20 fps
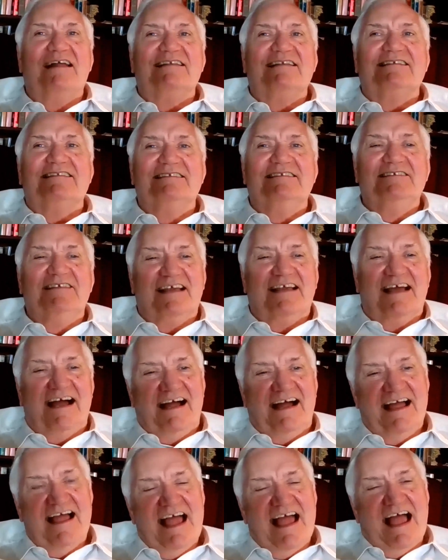But
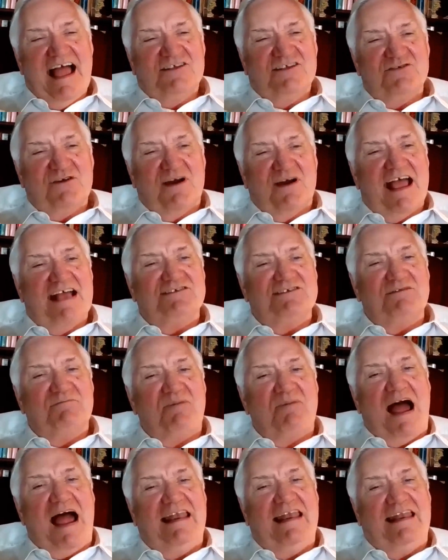so I asked
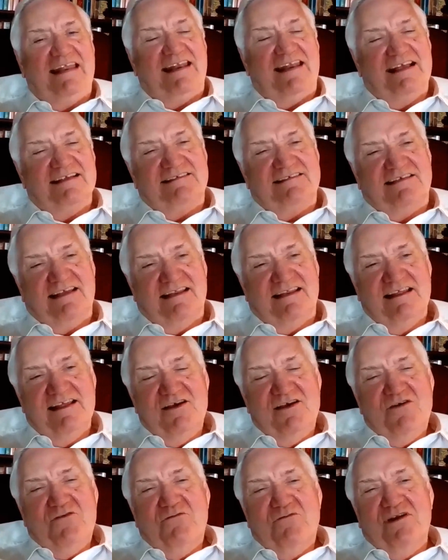a pilot, I said,
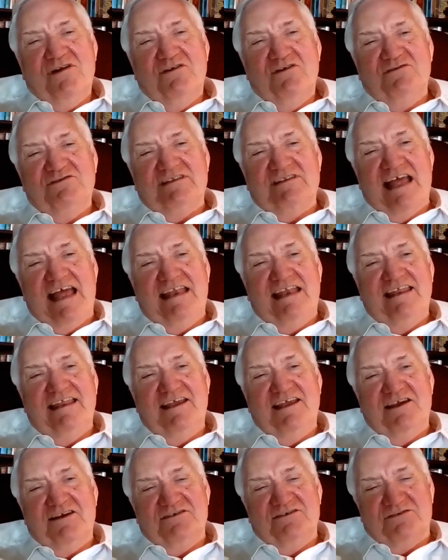when those
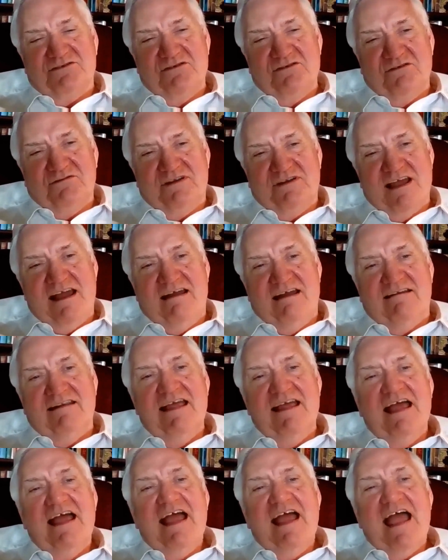landing gears go
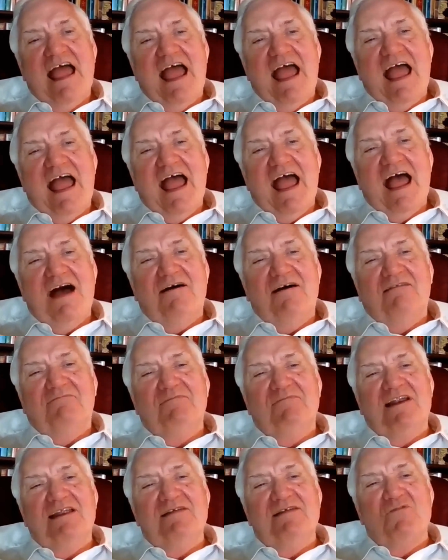down, how
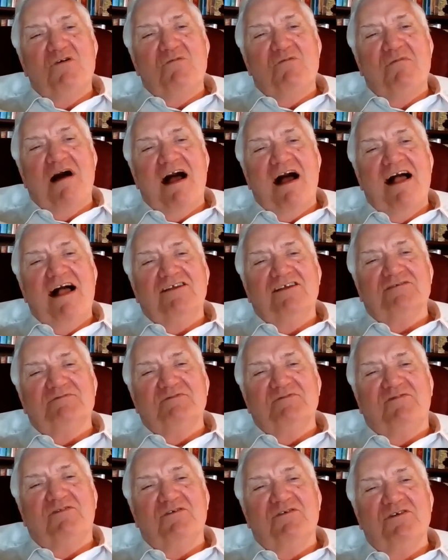many more miles
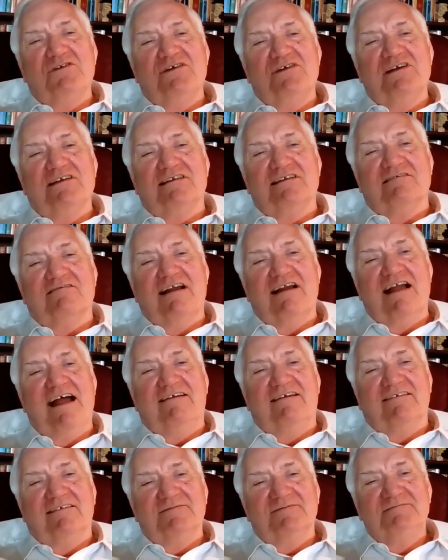before you hit the
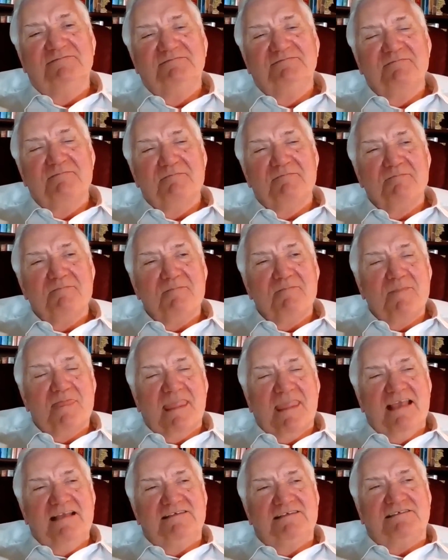ground?
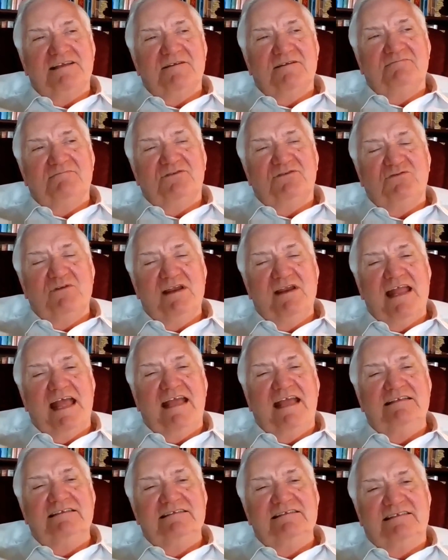He said, between
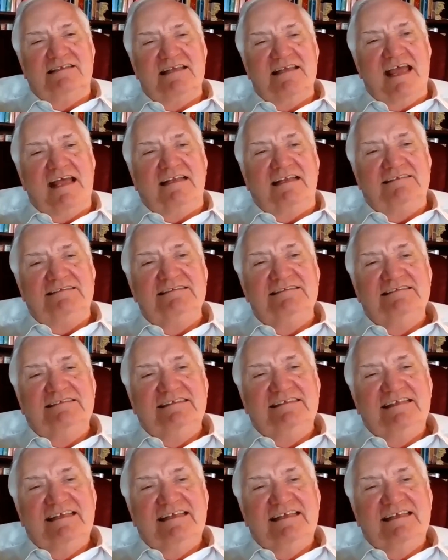8 and 10.